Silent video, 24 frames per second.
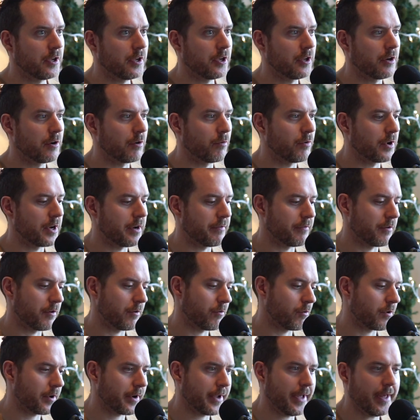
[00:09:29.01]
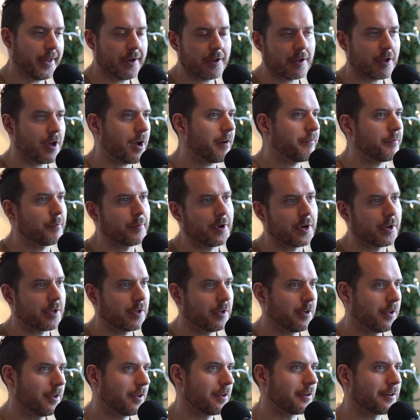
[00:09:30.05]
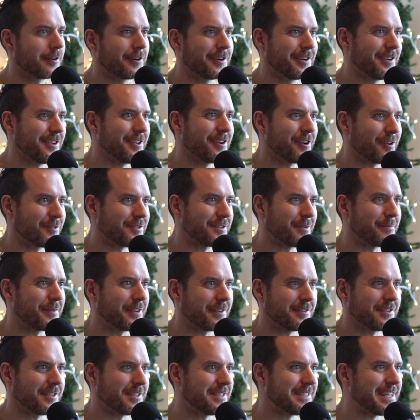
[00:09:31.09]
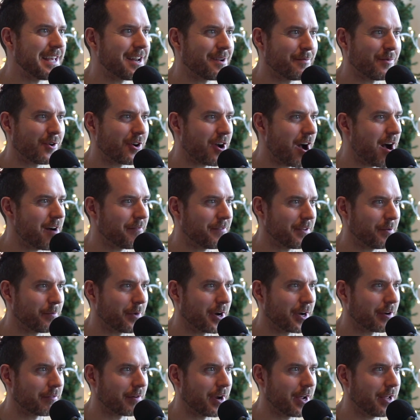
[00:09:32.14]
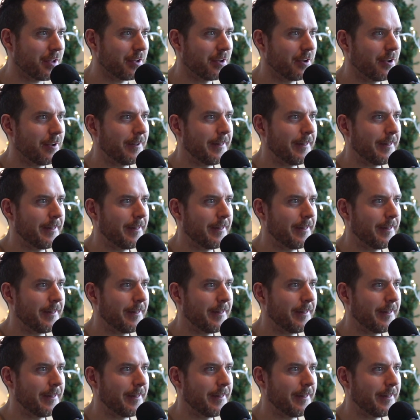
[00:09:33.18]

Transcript: you know, whatever, organic coffee mug or, you know, something sustainable coffee mug, right?